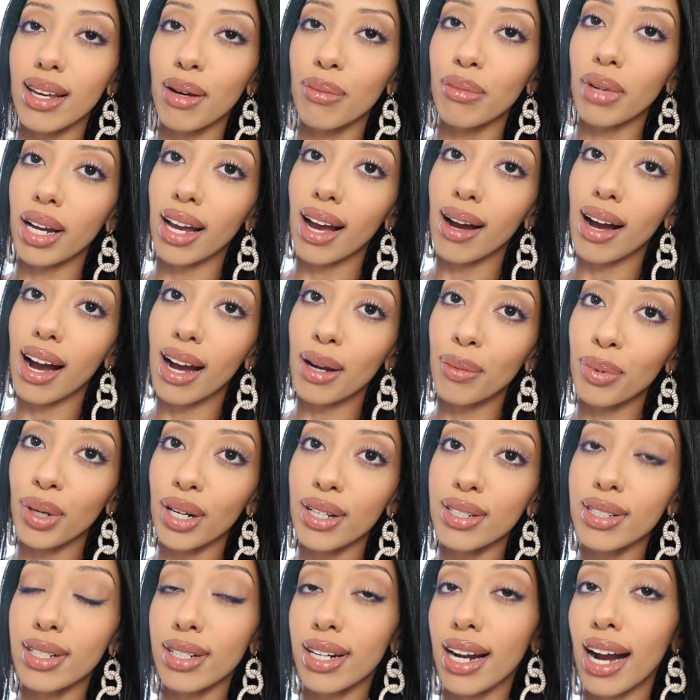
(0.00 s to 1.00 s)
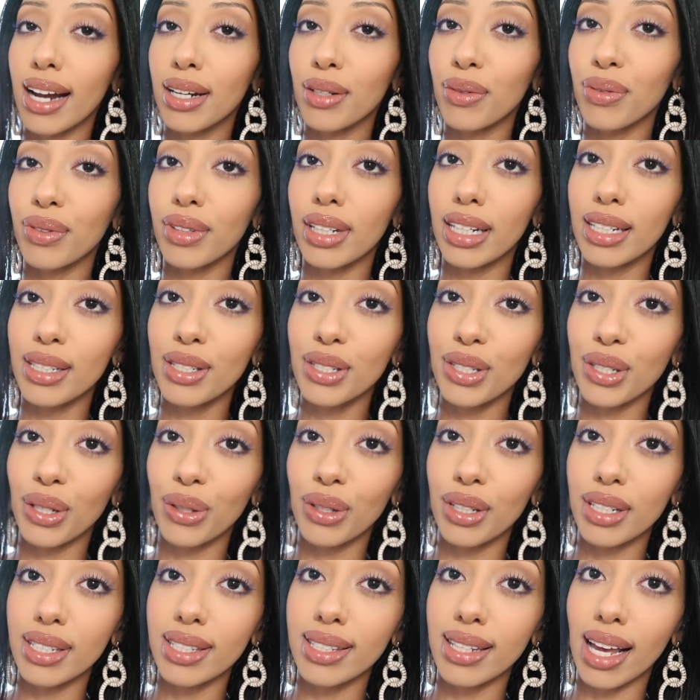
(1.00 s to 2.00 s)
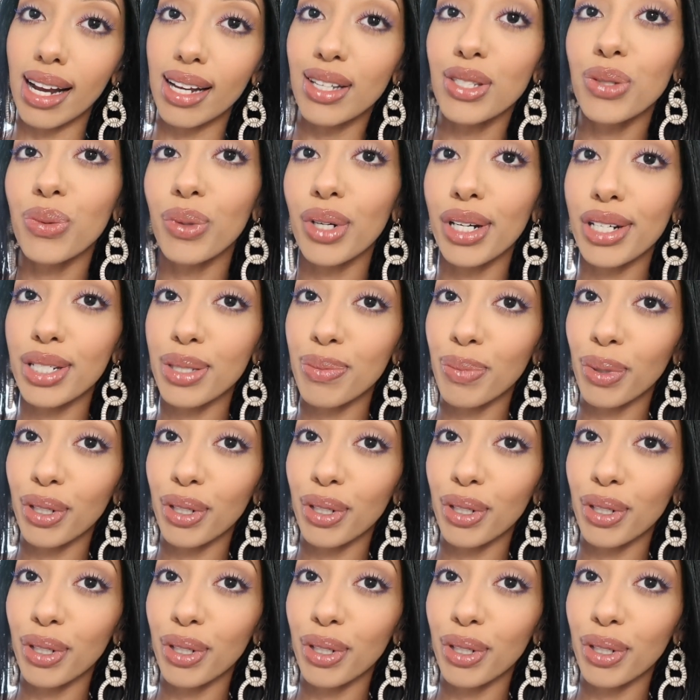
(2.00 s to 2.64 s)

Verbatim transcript: My eyebrows are kind of thin, so this size works